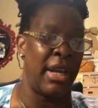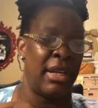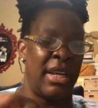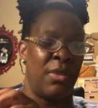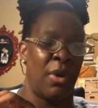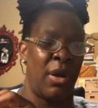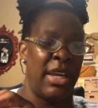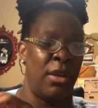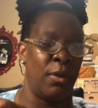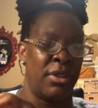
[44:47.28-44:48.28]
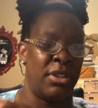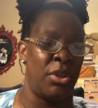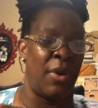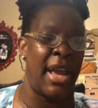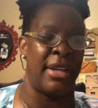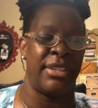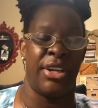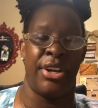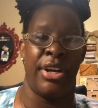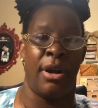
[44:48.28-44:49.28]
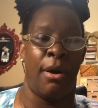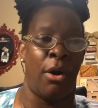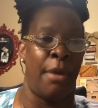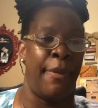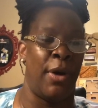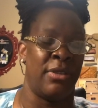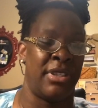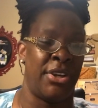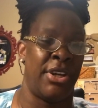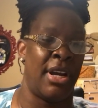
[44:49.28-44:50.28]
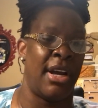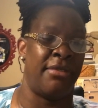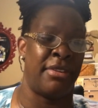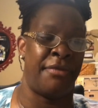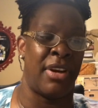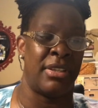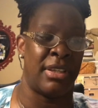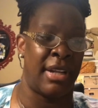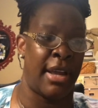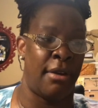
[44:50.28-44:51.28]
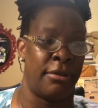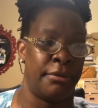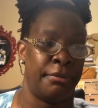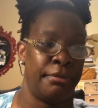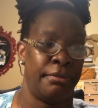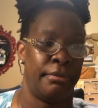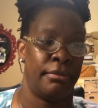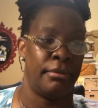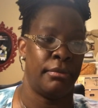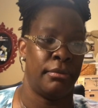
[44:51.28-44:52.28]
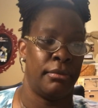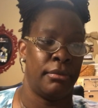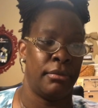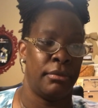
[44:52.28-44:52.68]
The reference point is what equals to anterior or posterior of the fontanelle.